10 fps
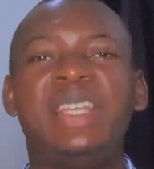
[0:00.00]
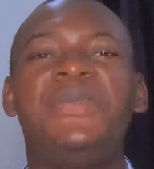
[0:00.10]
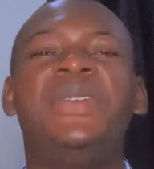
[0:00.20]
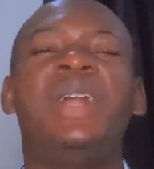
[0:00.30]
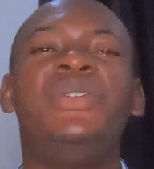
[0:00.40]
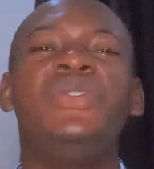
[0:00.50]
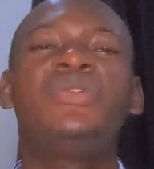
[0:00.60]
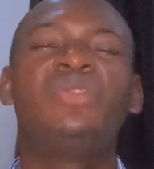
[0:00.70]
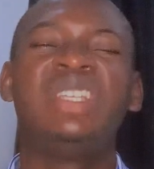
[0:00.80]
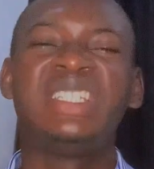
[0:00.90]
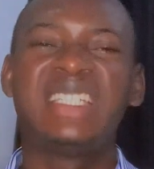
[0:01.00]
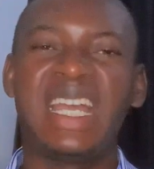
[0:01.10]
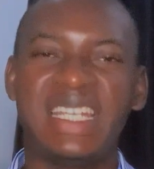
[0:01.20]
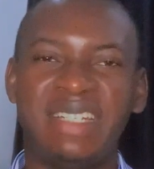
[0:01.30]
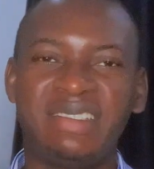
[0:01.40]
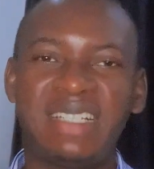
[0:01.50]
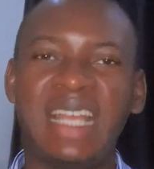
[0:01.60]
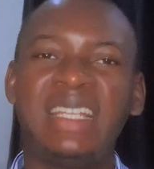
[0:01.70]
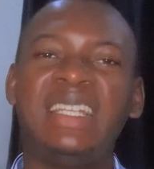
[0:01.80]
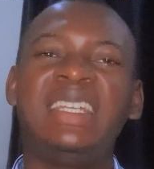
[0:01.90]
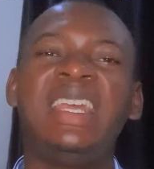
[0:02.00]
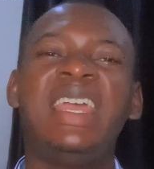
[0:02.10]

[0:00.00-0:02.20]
If you are new to this channel, kindly